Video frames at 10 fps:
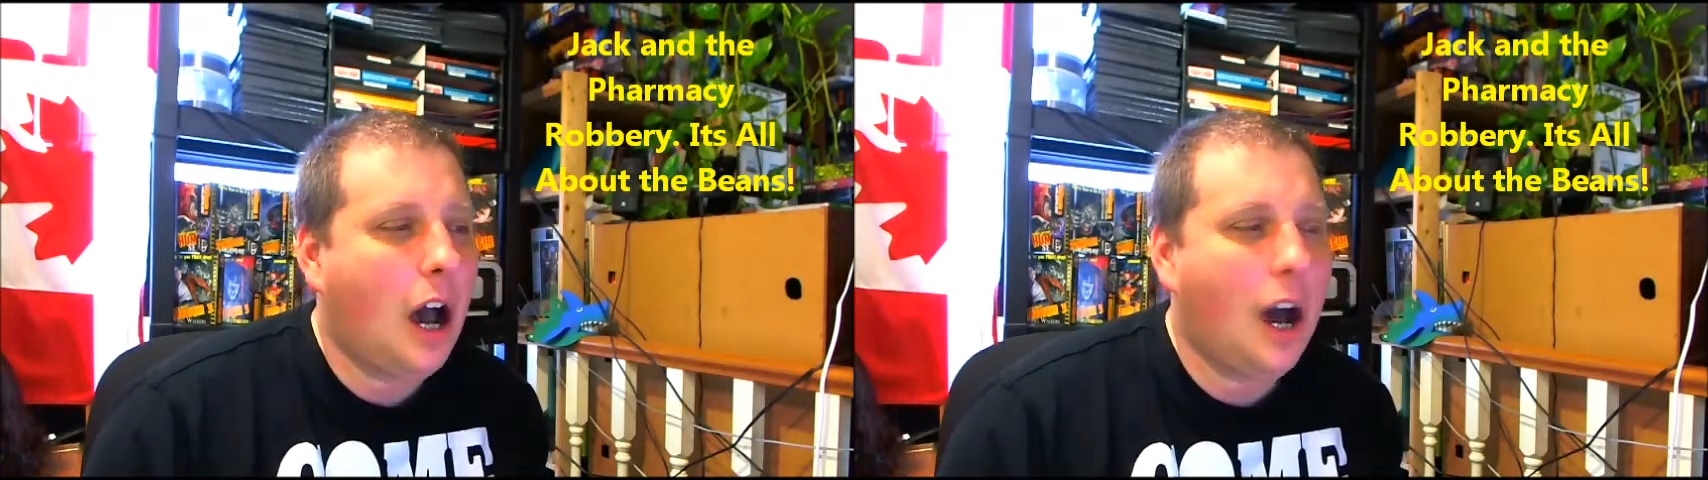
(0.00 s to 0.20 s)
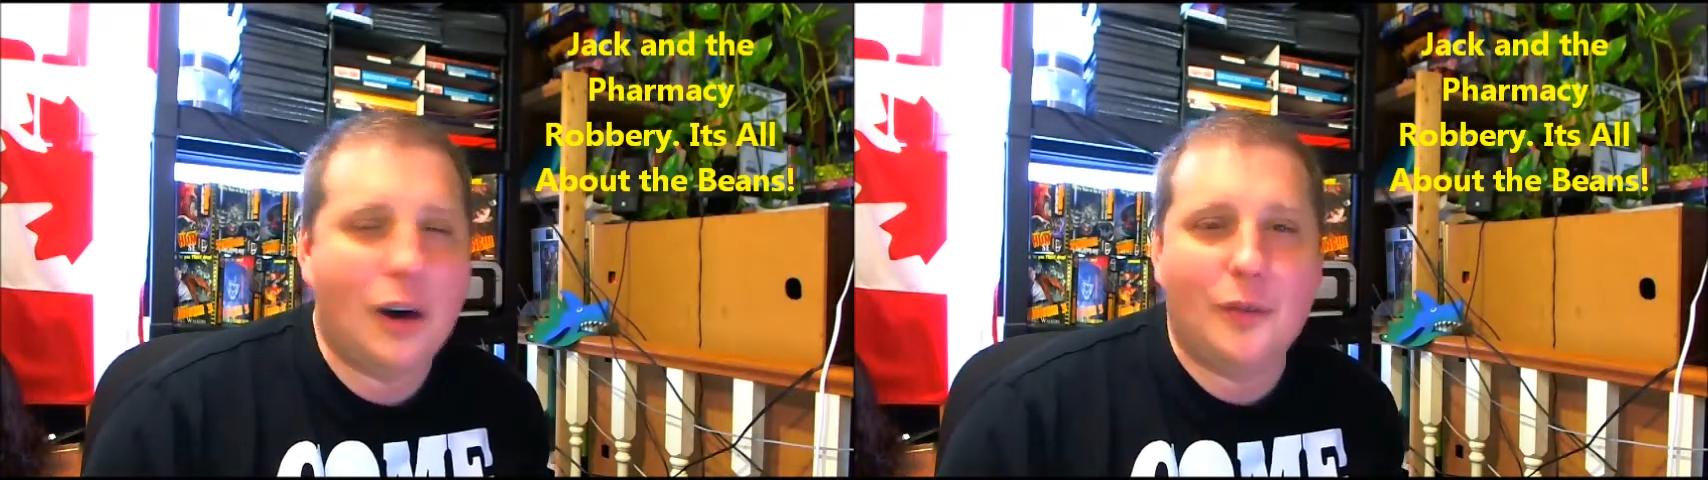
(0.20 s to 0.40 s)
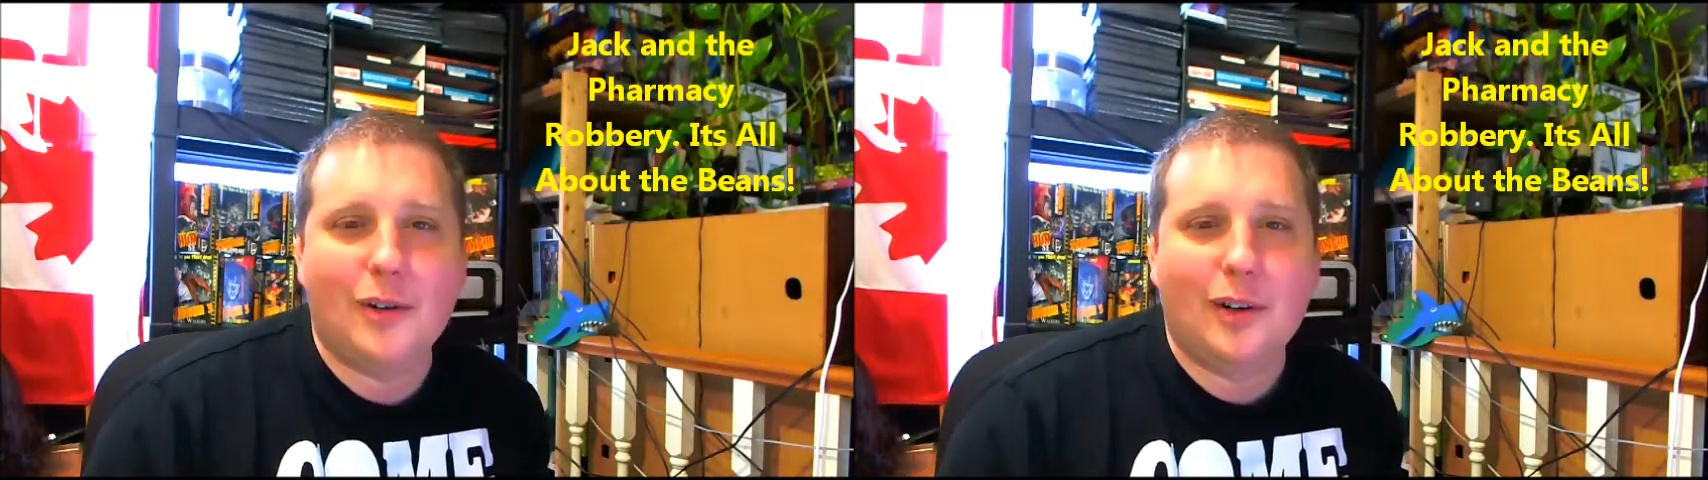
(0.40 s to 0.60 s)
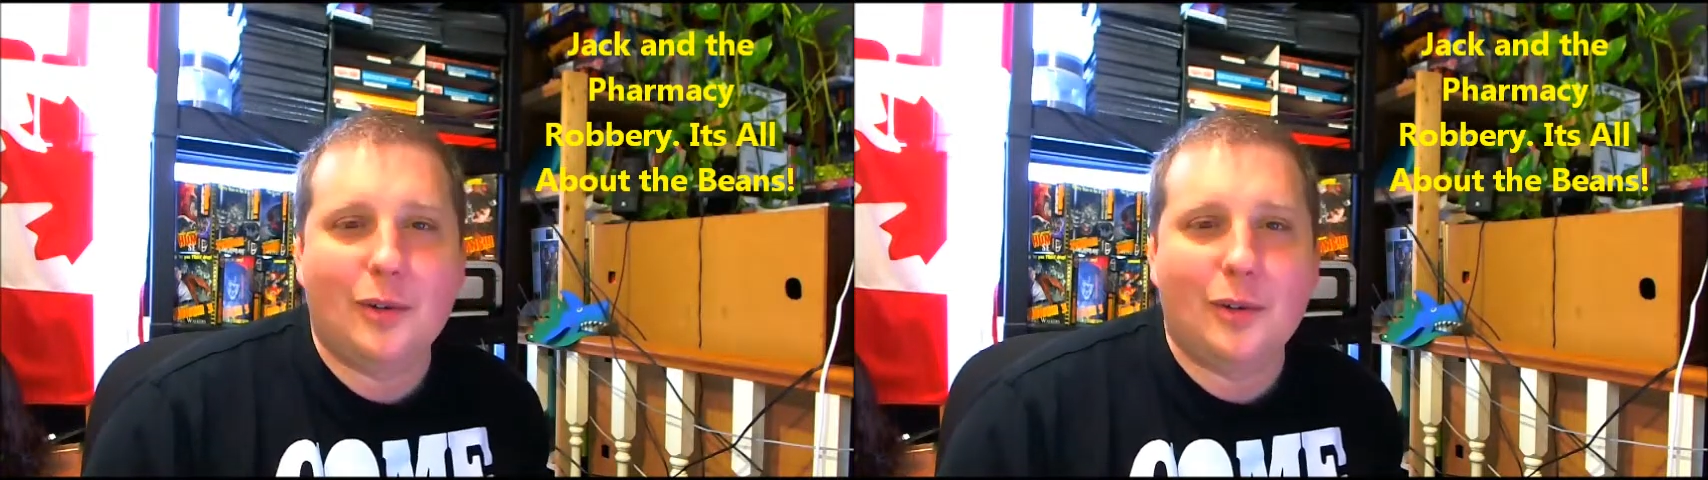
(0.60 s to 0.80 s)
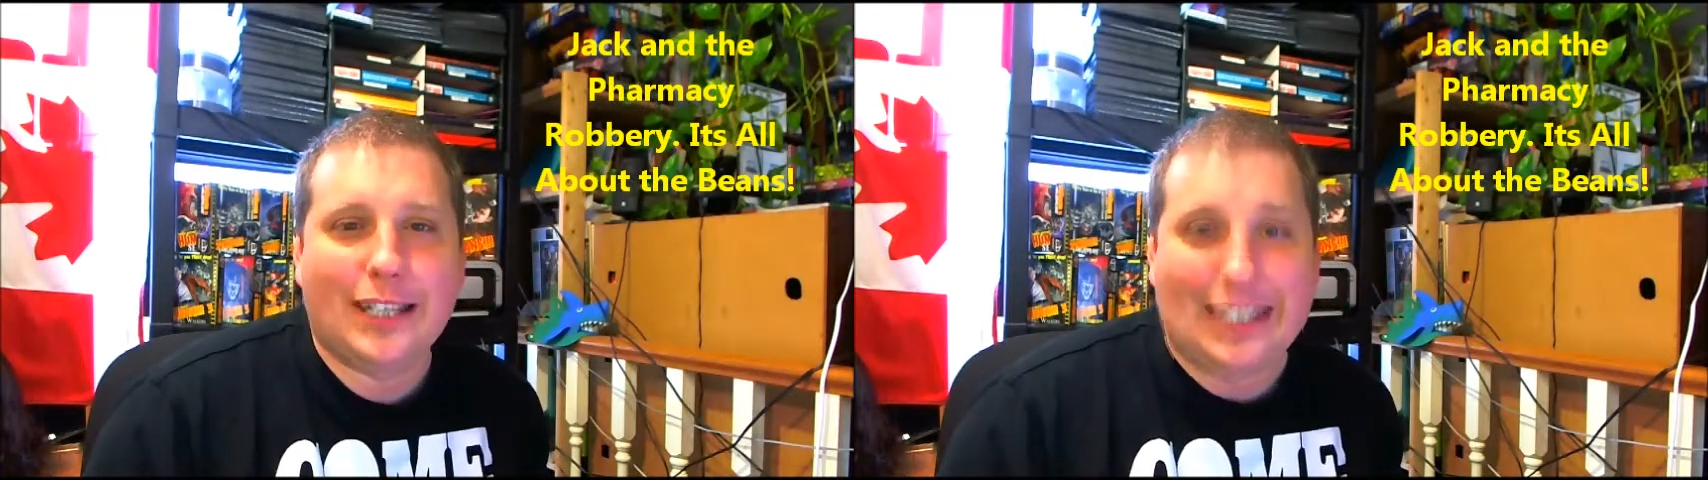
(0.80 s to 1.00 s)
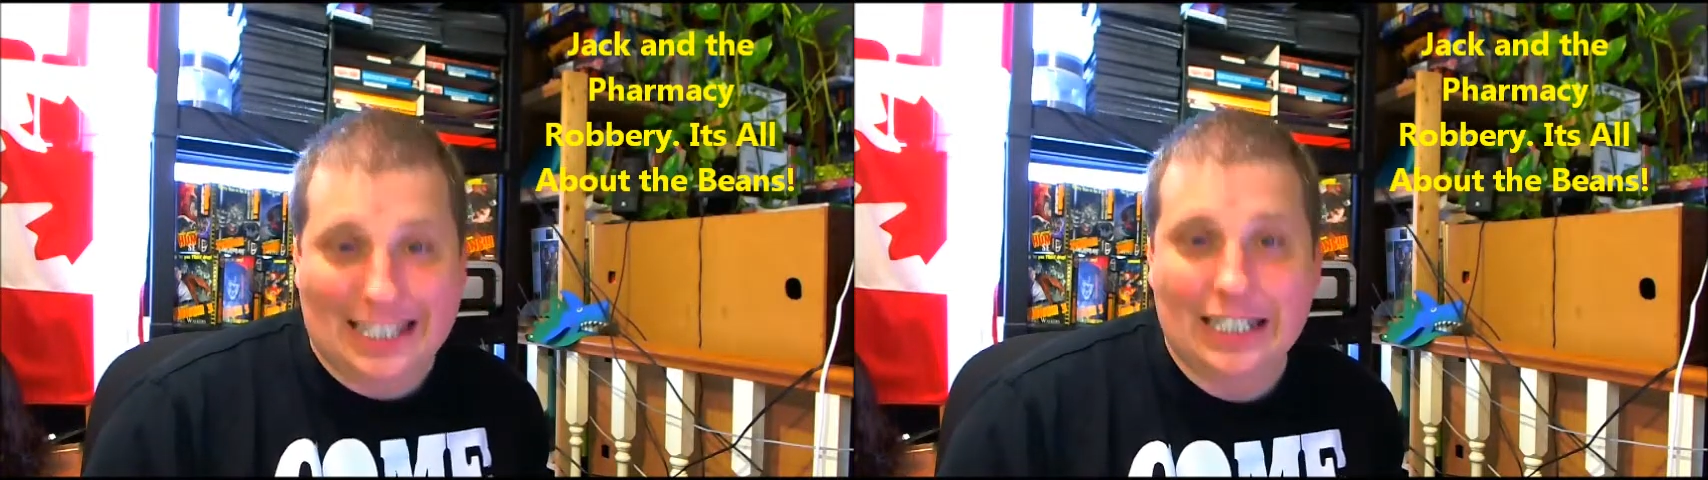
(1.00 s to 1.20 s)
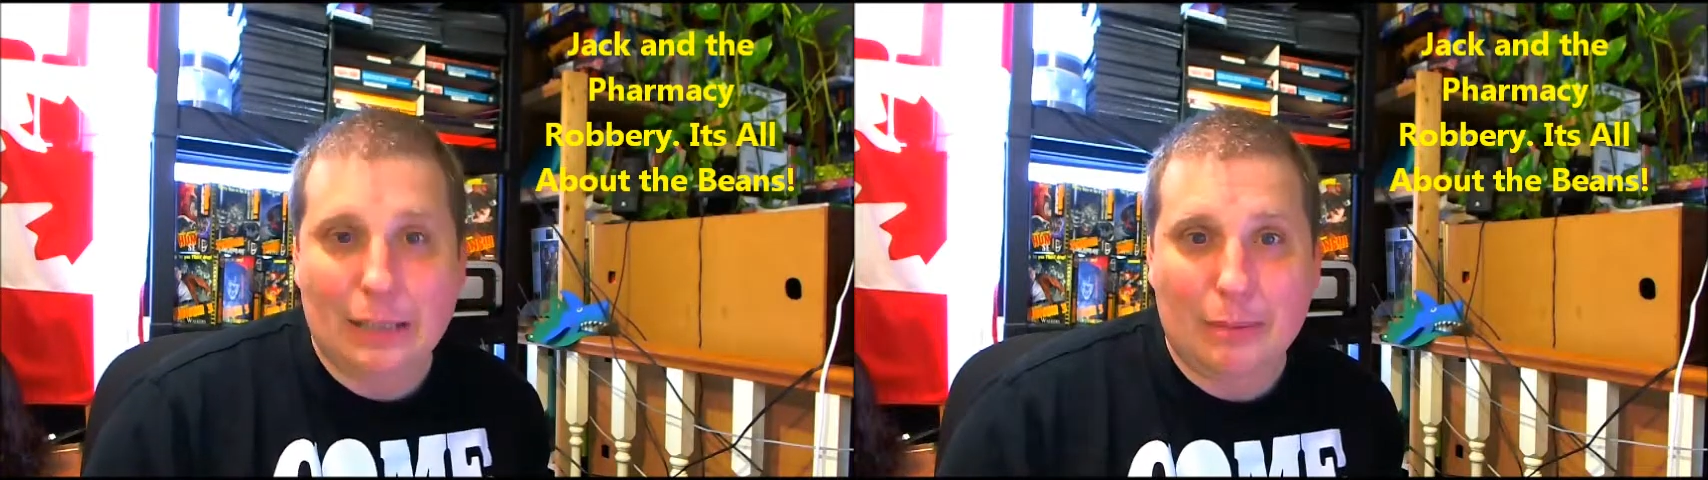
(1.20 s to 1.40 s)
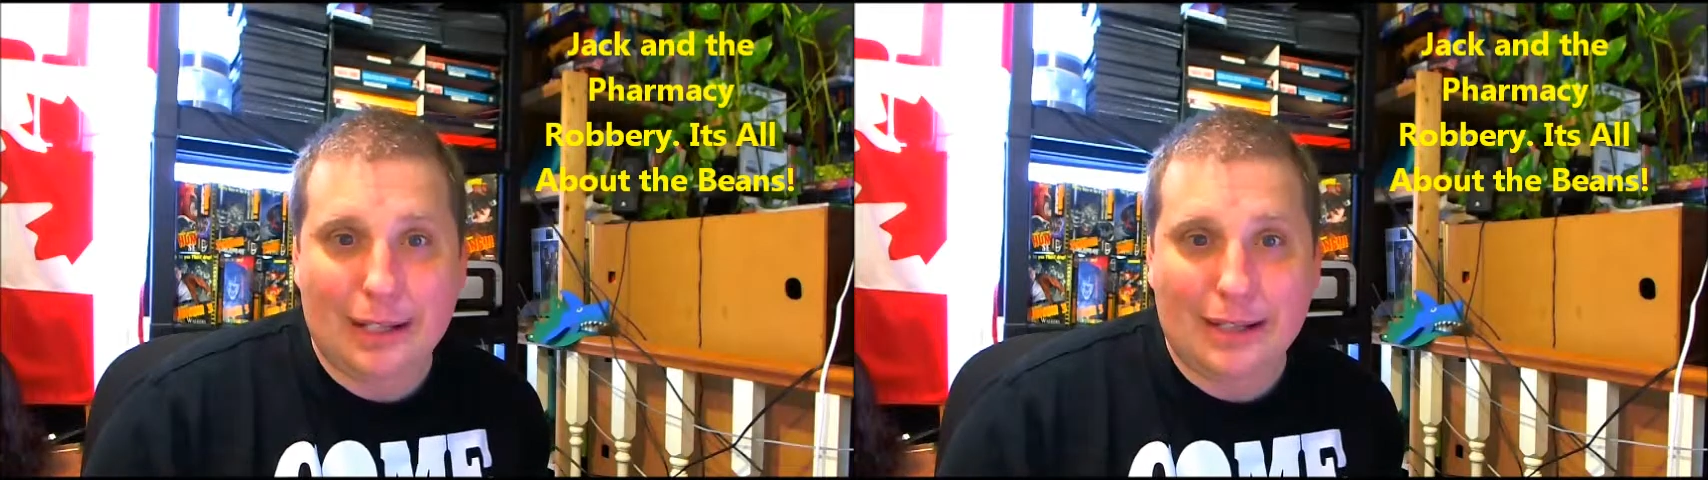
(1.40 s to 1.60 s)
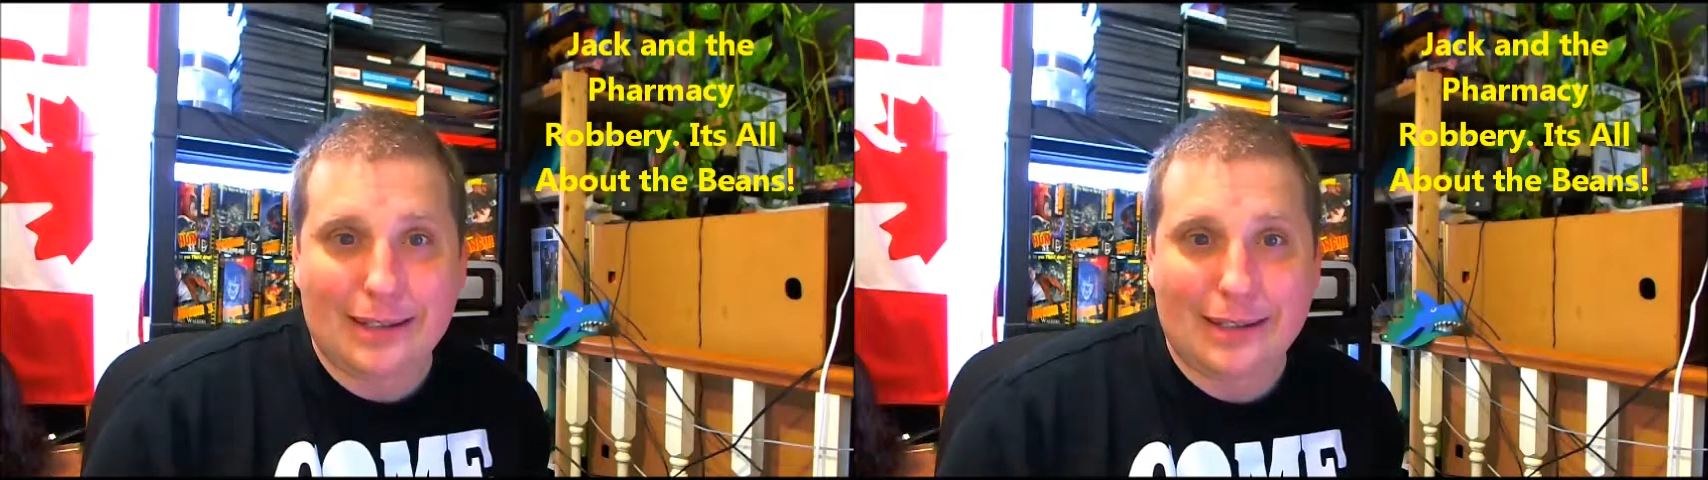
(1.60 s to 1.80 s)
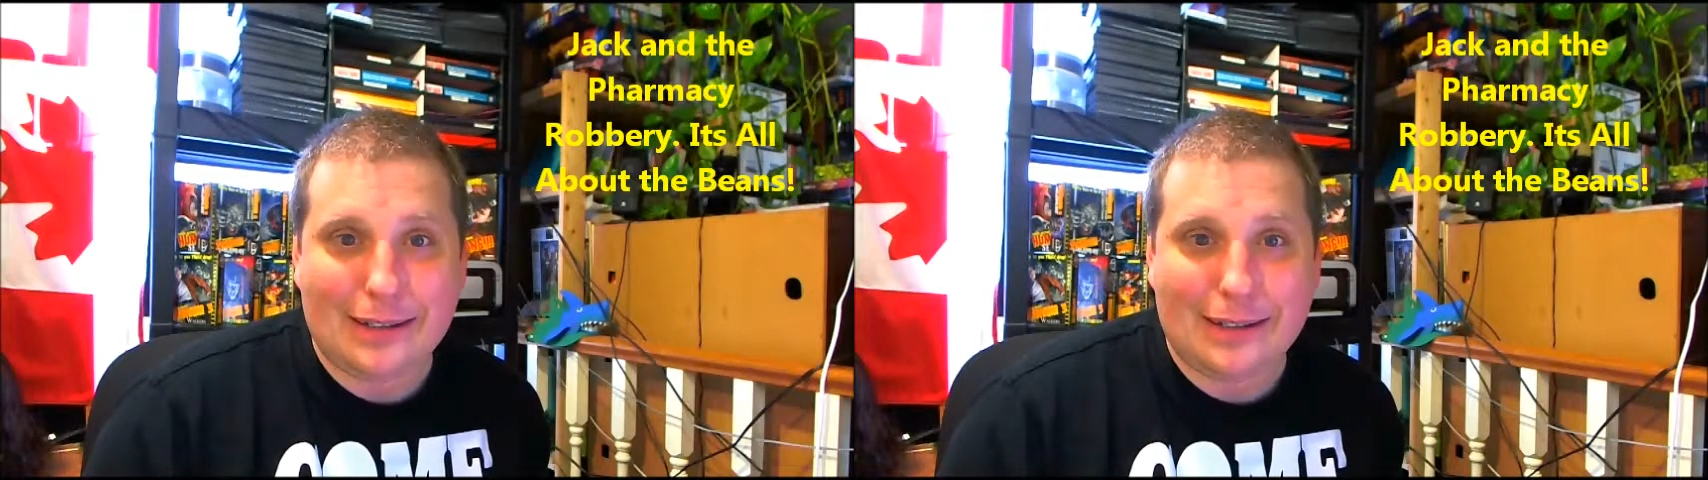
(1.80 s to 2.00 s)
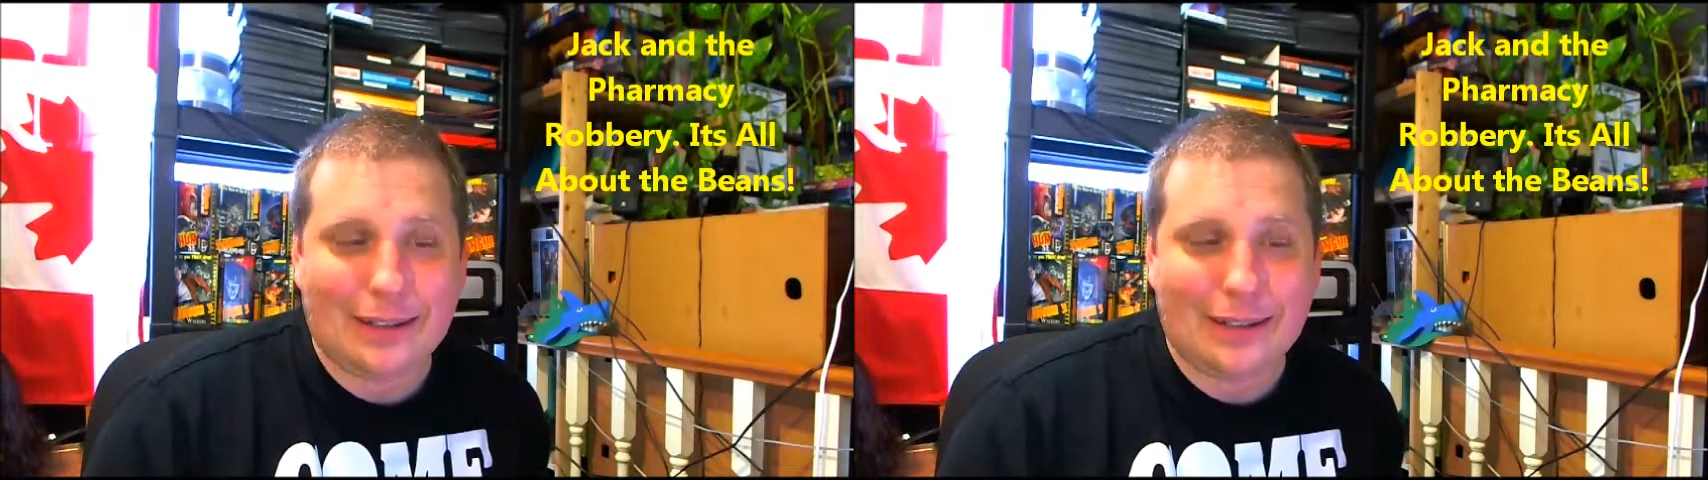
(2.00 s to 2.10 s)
of kidney beans.